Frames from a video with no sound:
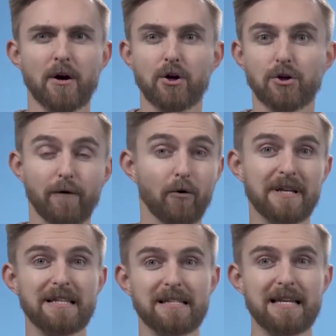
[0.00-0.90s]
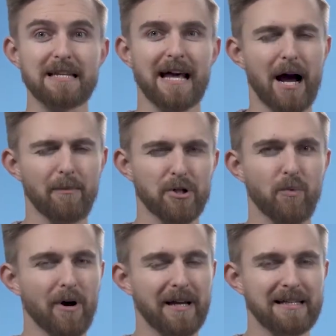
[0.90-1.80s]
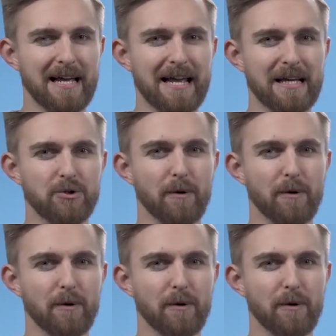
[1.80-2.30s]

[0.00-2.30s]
You've already seen how much work it takes to